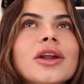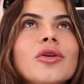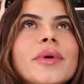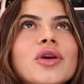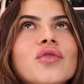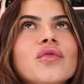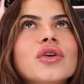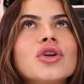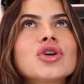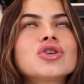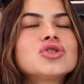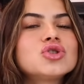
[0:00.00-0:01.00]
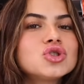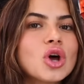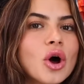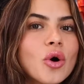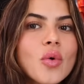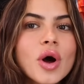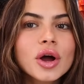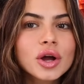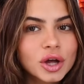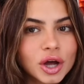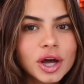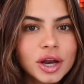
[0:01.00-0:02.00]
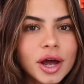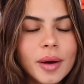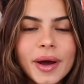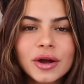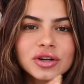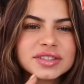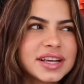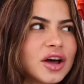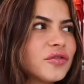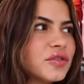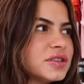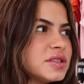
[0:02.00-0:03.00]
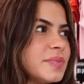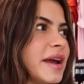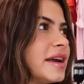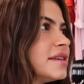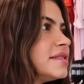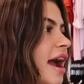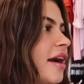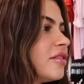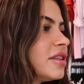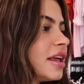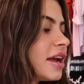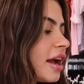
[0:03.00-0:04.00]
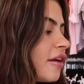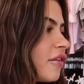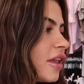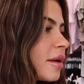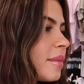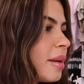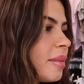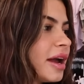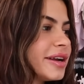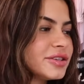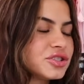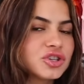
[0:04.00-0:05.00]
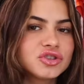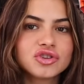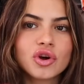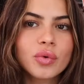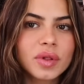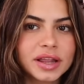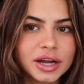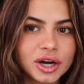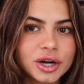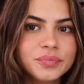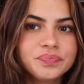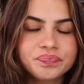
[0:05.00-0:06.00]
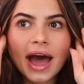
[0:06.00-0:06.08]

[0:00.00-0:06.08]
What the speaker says: It'll make you feel so good about yourself, your space, everything. I feel like my mind is just so clear.